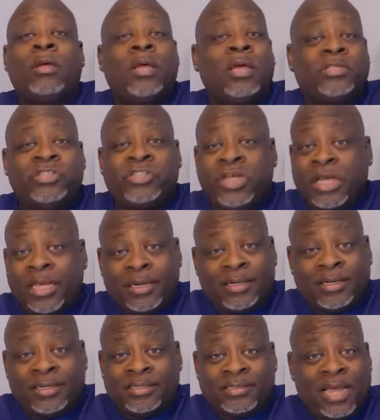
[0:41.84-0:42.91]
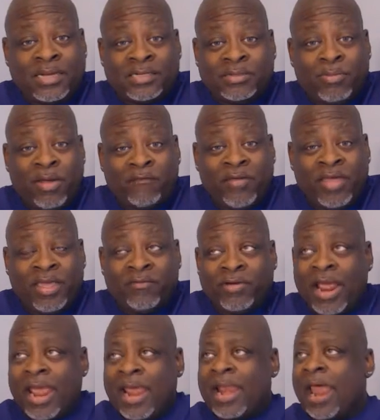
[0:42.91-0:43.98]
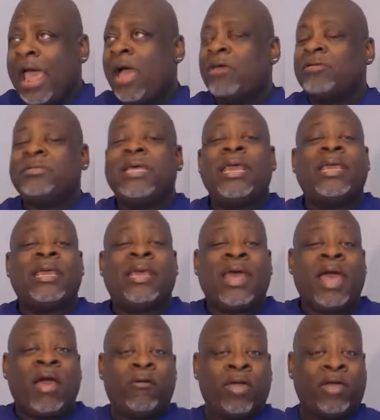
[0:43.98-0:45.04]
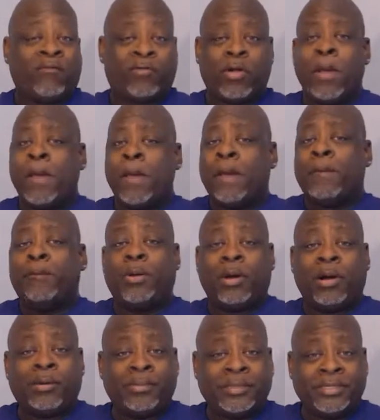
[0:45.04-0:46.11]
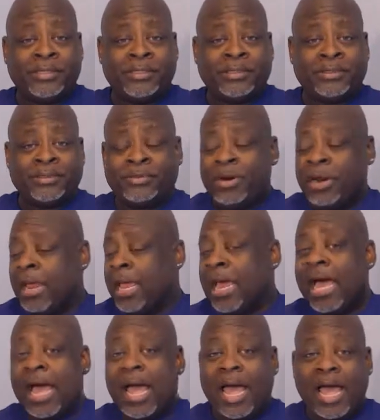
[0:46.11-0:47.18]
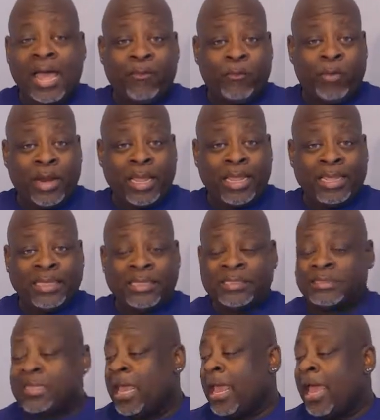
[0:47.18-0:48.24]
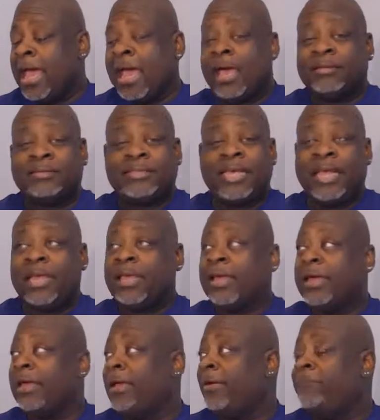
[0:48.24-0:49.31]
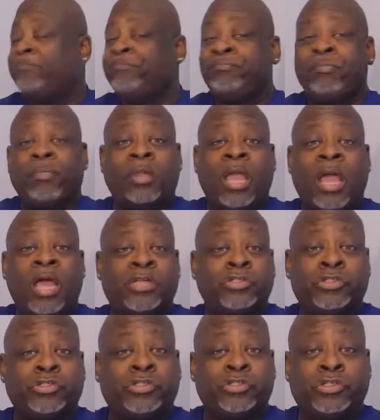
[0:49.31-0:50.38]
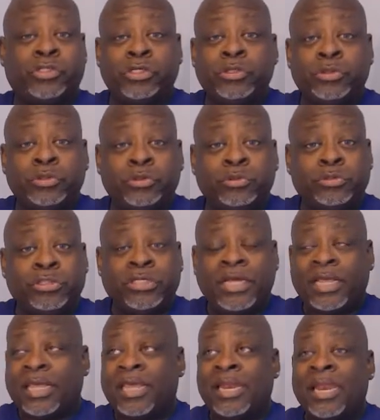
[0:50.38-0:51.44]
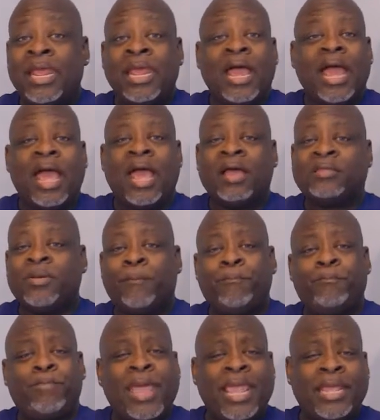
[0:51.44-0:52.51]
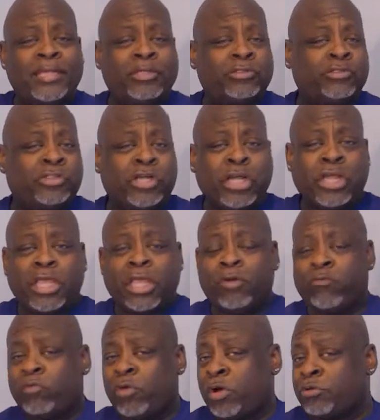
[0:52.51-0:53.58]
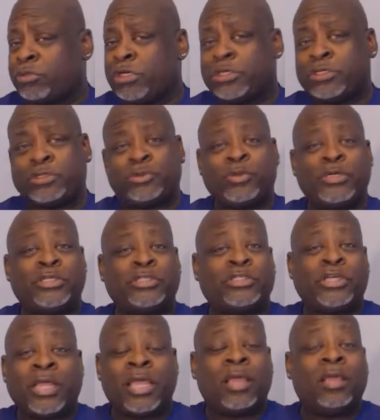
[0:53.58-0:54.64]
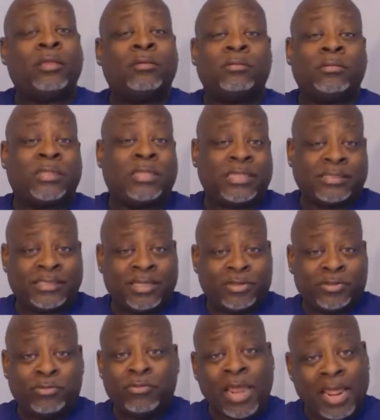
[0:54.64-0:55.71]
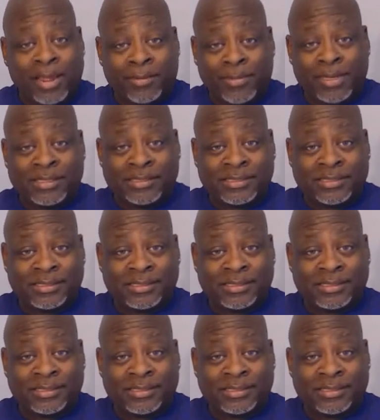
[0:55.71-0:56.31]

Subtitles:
chicken is actually my favorite, and I'll take it. However, barbecue, hot wings. I'll take a stewed chicken, out baked chicken, rotisserie chicken. Listen, you name it,